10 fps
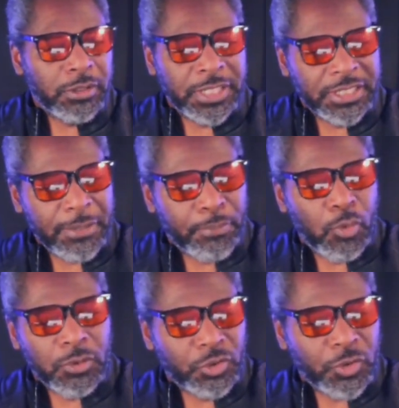Disney
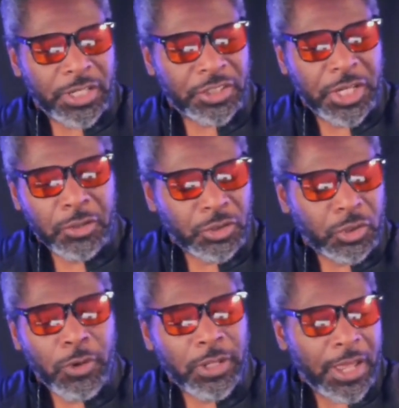pulls transgender
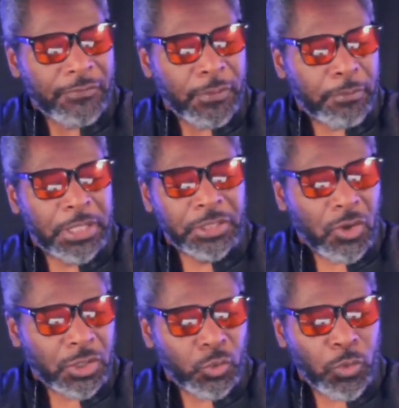storyline from
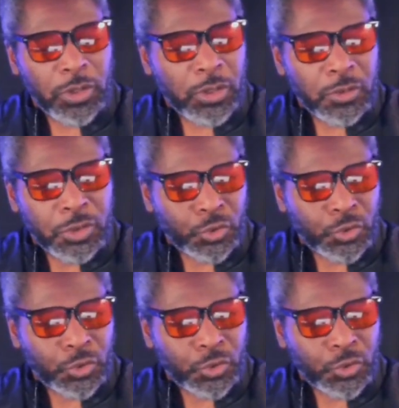Pixar's Win or Lose